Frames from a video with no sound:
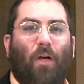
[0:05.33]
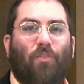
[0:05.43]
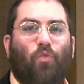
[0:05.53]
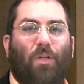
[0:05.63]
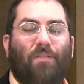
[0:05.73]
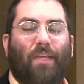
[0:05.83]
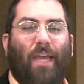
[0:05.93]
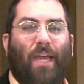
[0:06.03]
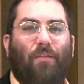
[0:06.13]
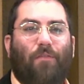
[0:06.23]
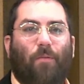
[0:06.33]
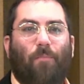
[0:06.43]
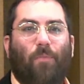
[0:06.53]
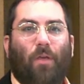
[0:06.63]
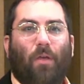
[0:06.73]
us once again from
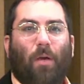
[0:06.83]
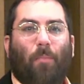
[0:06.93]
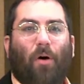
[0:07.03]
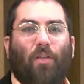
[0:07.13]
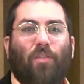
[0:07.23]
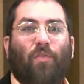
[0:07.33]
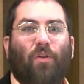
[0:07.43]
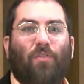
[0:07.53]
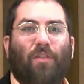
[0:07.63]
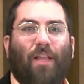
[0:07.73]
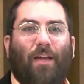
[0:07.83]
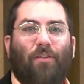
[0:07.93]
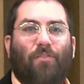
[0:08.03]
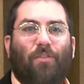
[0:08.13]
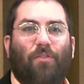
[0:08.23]
Paul's first letter
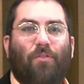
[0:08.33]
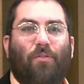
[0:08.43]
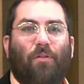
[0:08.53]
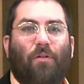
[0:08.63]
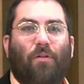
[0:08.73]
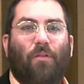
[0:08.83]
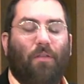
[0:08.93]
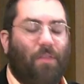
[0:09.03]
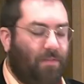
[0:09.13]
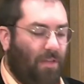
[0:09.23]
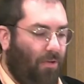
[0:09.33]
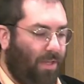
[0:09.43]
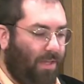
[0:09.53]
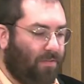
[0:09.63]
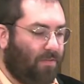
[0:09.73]
to the
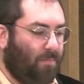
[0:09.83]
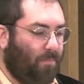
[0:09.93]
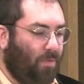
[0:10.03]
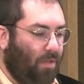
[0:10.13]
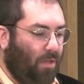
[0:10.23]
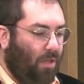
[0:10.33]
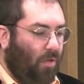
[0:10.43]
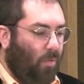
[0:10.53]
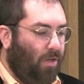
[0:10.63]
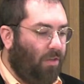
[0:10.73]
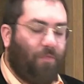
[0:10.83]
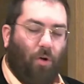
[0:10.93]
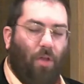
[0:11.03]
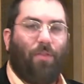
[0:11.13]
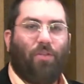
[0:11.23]
Thessalonians. We're in the
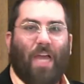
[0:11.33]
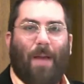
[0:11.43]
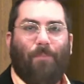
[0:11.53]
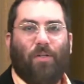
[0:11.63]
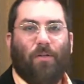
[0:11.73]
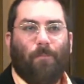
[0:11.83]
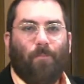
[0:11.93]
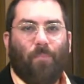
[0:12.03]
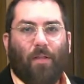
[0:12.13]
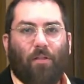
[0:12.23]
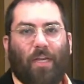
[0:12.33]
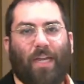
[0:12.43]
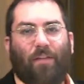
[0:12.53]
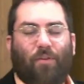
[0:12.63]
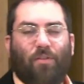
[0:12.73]
fourth chapter, looking
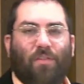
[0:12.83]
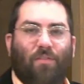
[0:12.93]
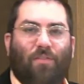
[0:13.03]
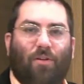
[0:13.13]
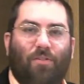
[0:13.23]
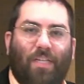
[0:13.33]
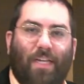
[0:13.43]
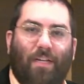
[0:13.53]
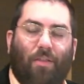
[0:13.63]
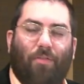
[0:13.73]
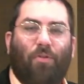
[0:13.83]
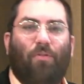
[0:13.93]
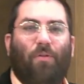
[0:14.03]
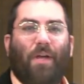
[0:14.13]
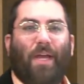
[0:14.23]
at verses 13
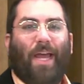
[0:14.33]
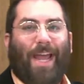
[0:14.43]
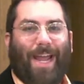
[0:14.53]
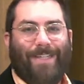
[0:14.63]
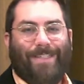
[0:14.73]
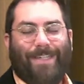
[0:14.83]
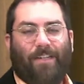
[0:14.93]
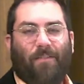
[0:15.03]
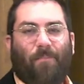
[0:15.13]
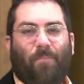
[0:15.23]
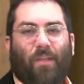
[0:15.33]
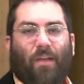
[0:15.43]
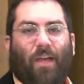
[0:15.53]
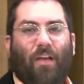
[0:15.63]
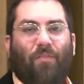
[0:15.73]
through 18.
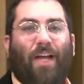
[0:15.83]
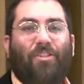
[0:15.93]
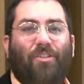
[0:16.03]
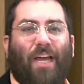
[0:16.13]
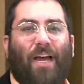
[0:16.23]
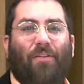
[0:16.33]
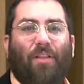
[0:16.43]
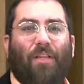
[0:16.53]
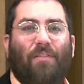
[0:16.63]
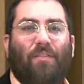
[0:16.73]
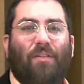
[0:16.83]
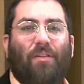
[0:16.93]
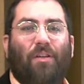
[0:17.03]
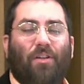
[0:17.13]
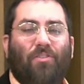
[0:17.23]
I invite you now to listen
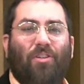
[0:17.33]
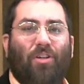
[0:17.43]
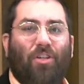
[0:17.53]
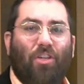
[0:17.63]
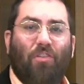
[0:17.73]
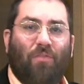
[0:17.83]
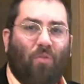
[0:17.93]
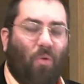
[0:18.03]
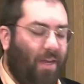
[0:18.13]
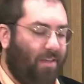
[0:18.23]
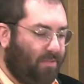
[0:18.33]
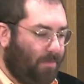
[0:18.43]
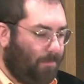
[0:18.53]
to the good news of Christ.